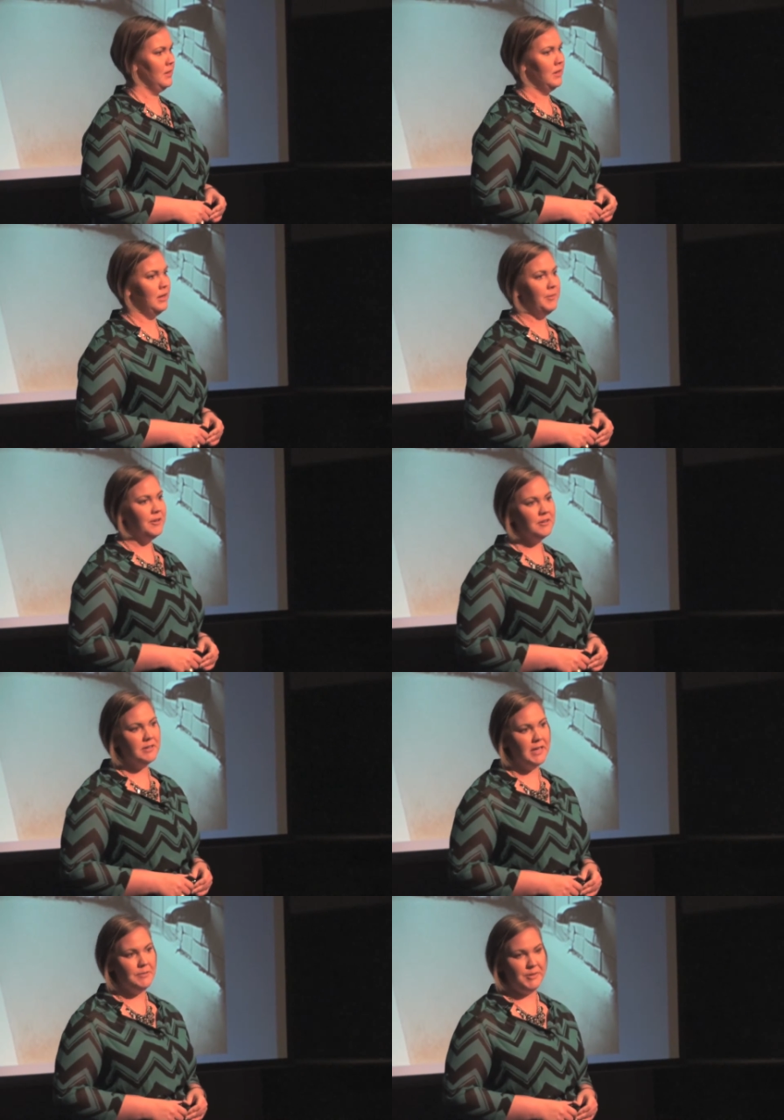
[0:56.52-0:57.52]
I'm here
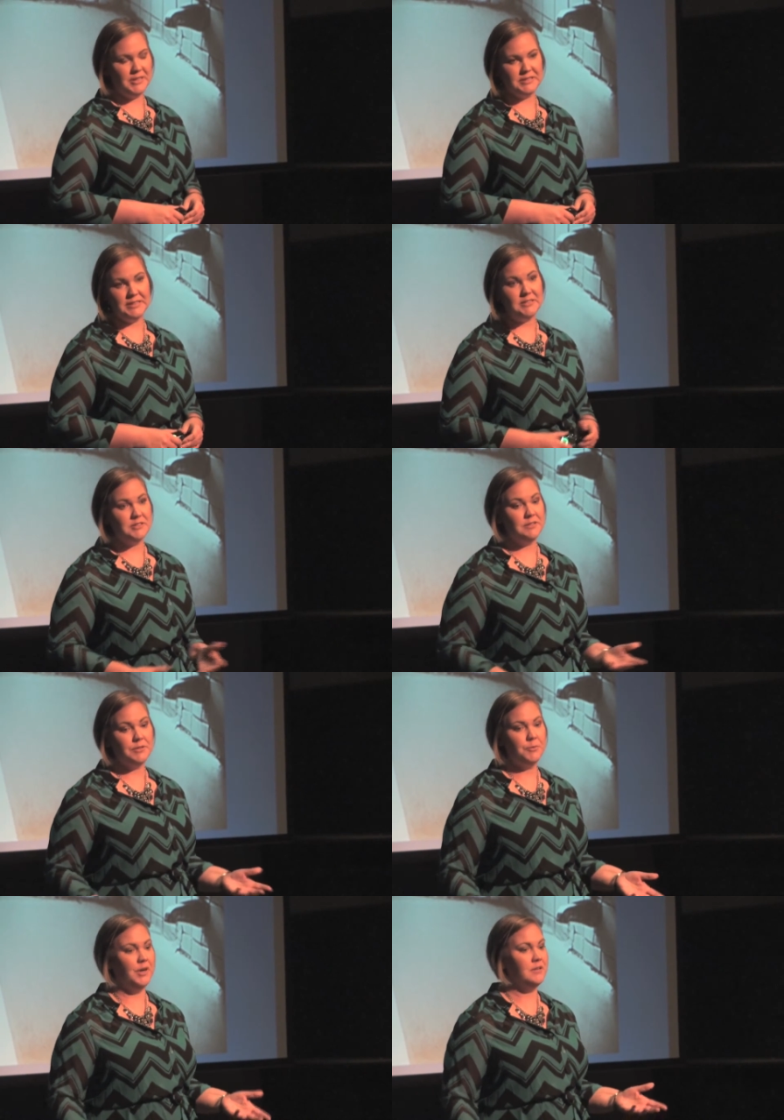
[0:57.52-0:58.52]
tonight because each and every
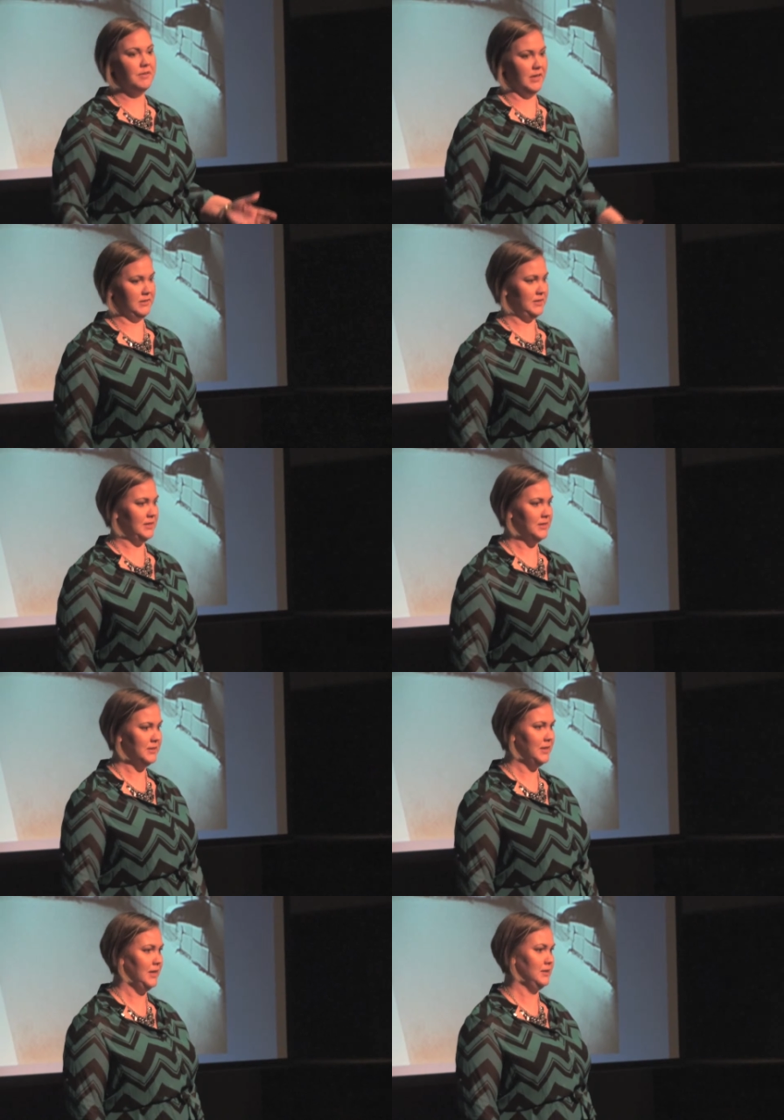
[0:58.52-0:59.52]
one of us
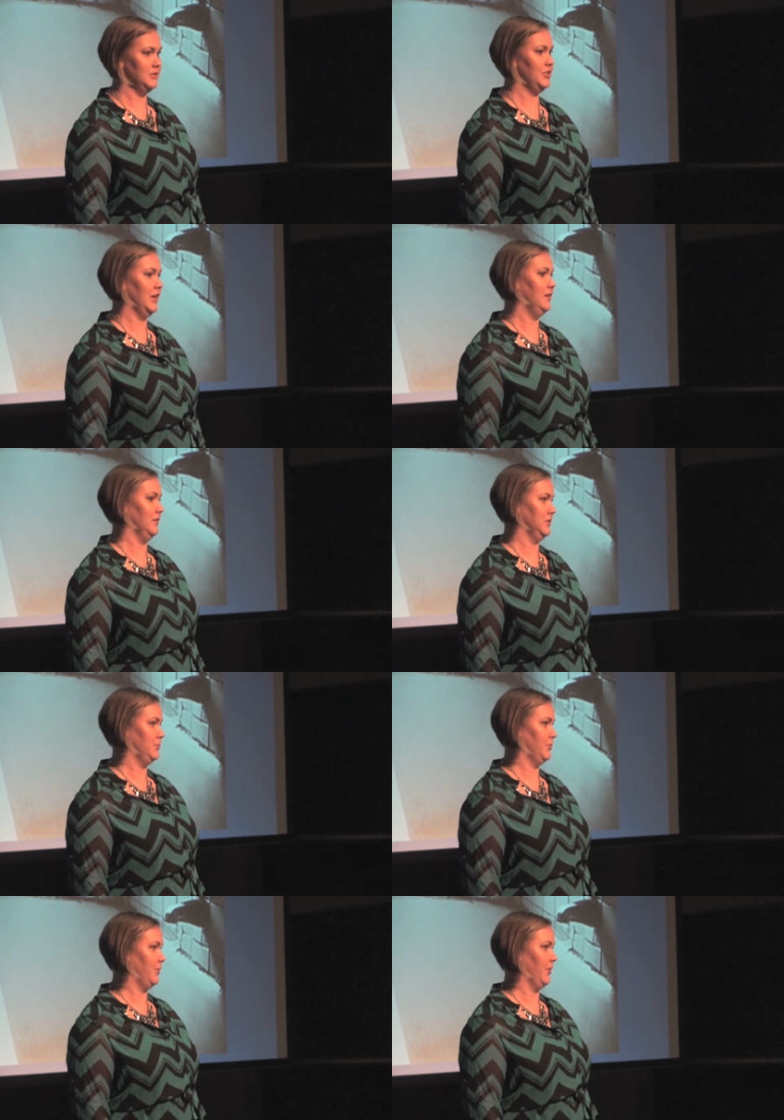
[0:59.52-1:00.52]
has a challenge
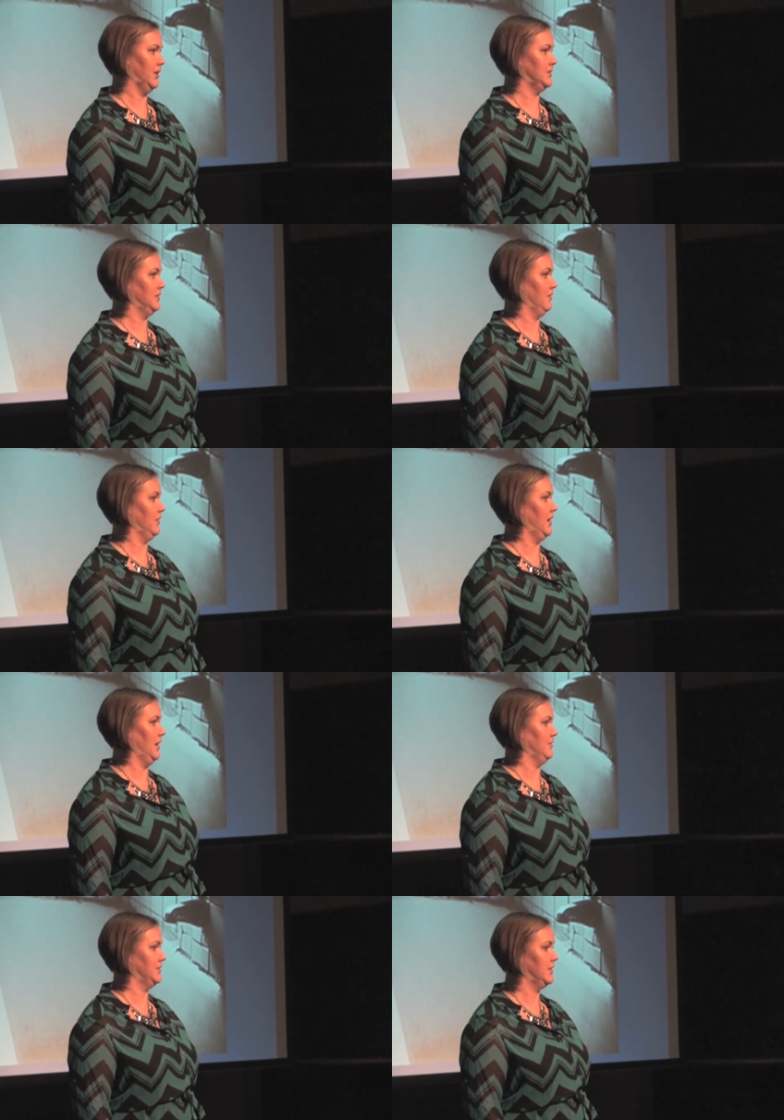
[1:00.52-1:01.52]
before us in our
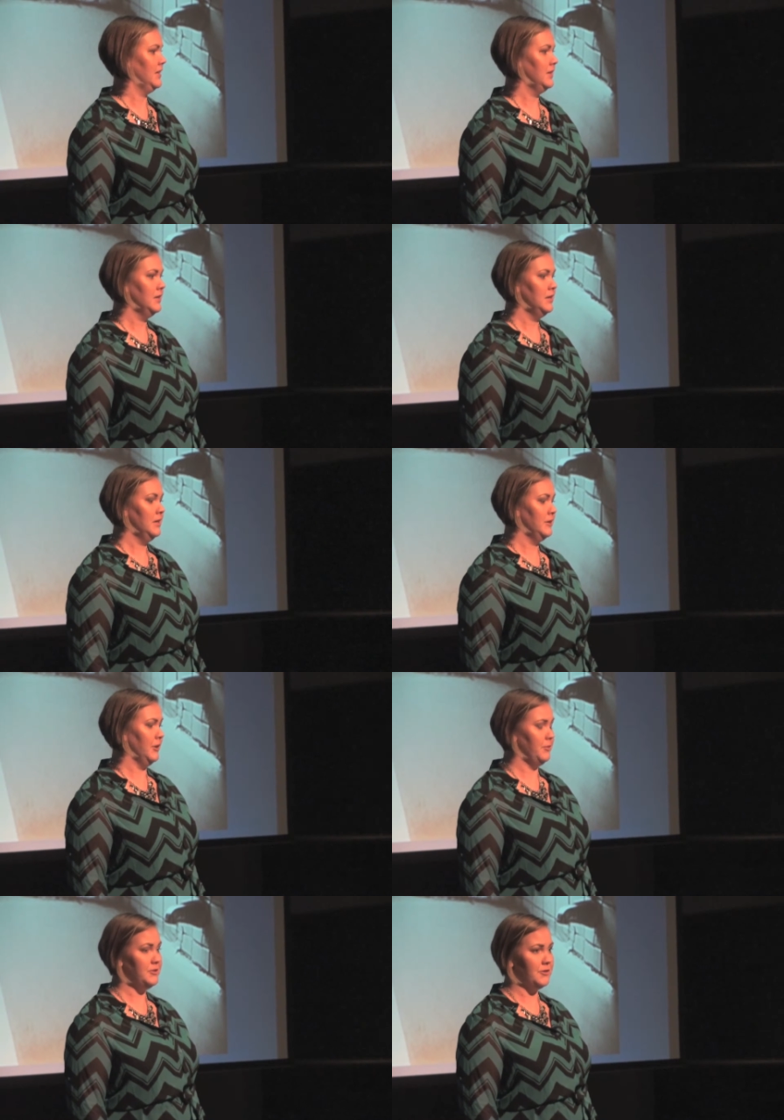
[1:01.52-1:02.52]
lives
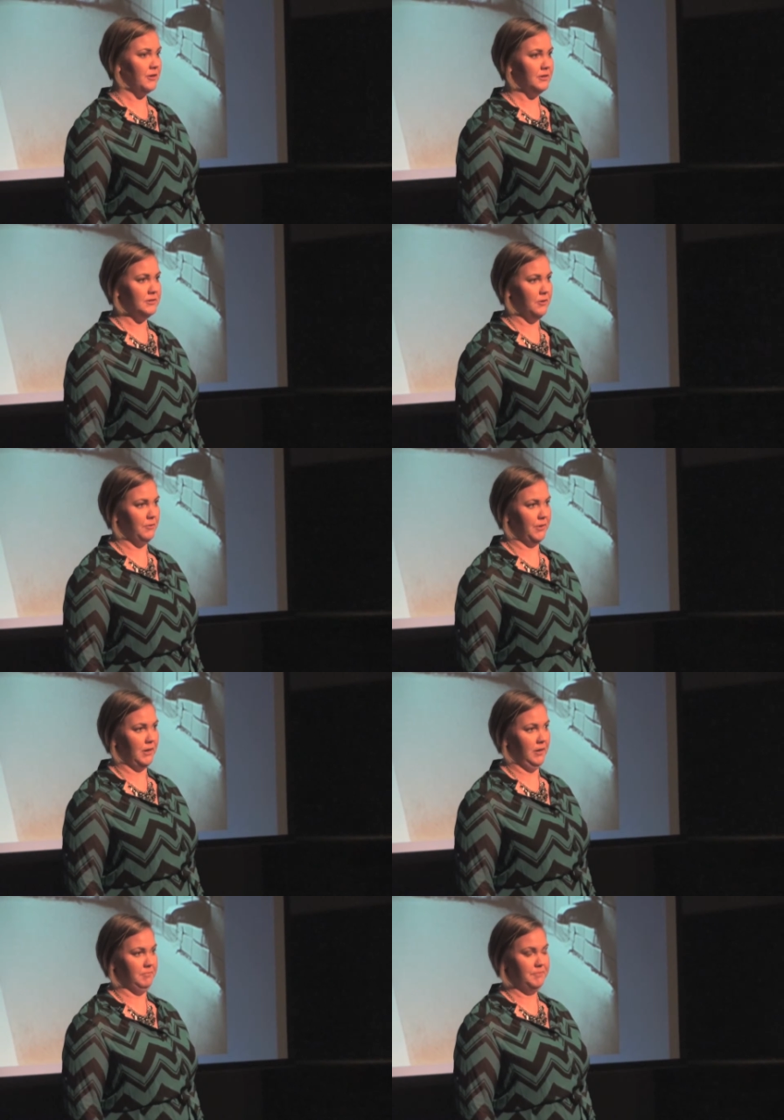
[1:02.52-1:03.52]
that we struggle to
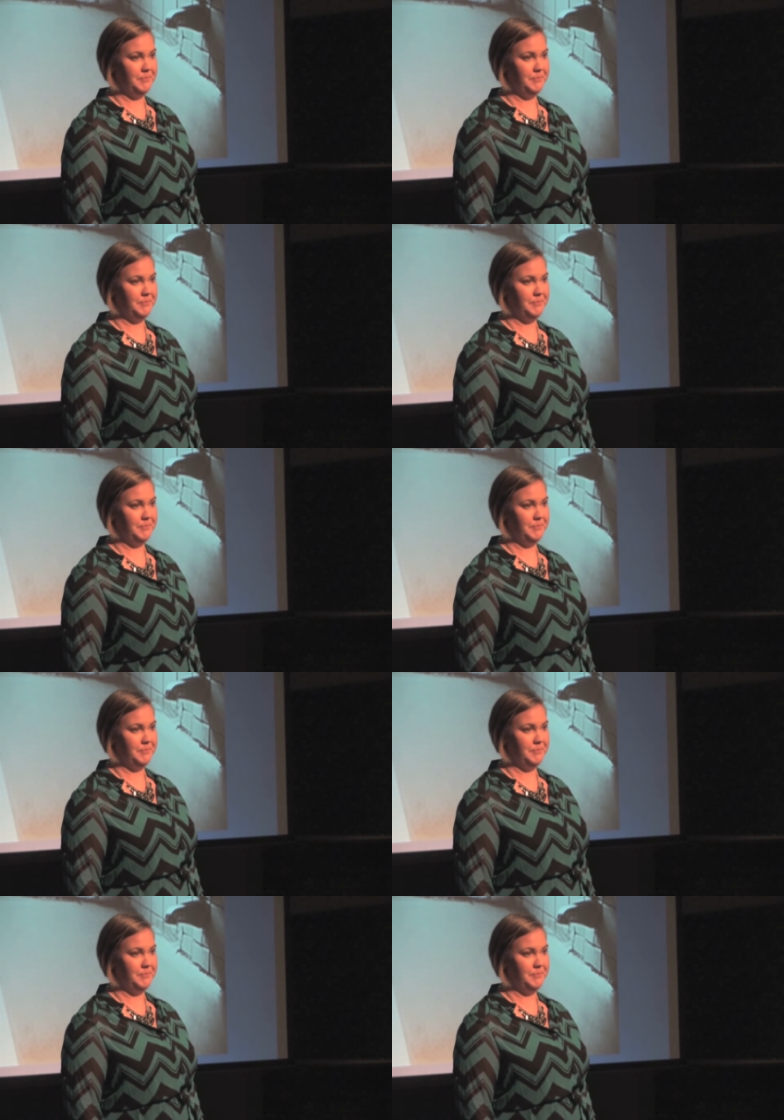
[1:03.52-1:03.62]
overcome.